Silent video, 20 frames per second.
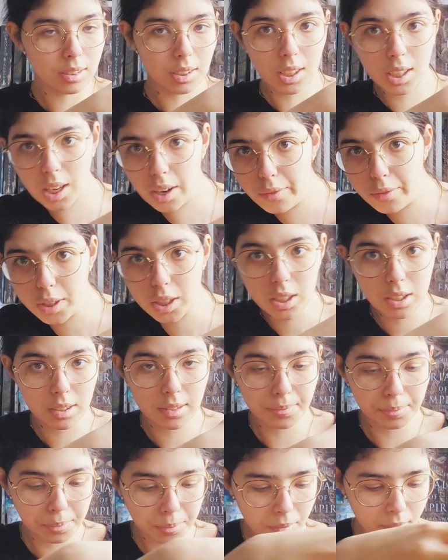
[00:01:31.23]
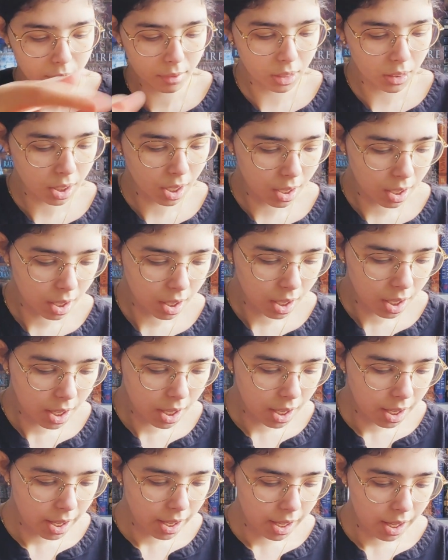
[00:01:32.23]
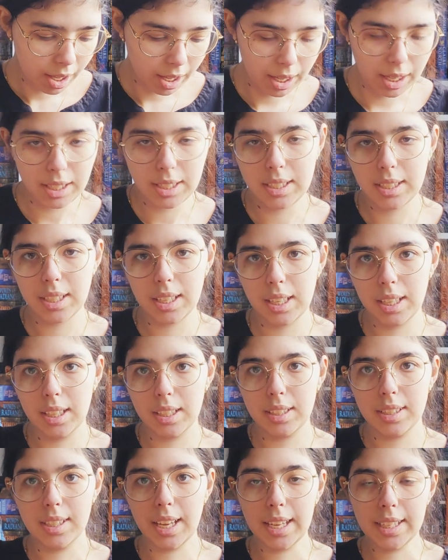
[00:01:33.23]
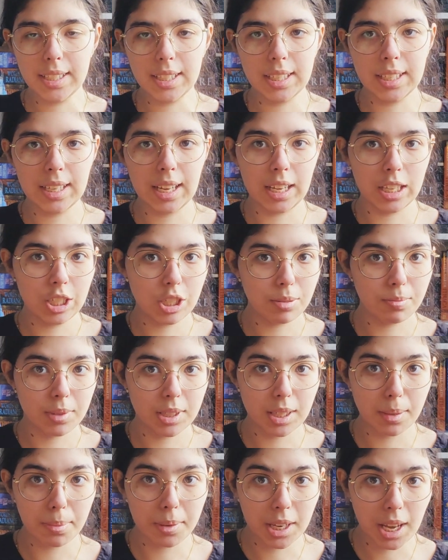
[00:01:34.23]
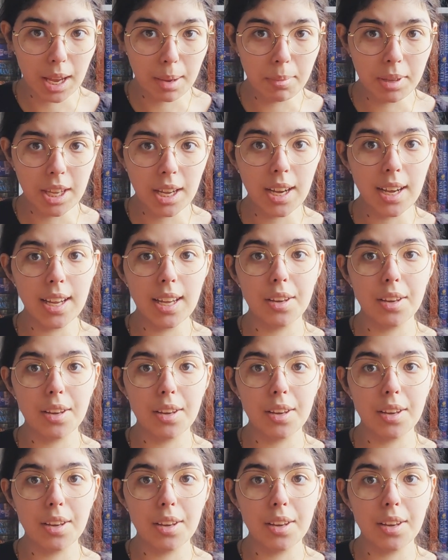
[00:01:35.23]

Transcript: Cover. It is set in ancient Mesopotamia.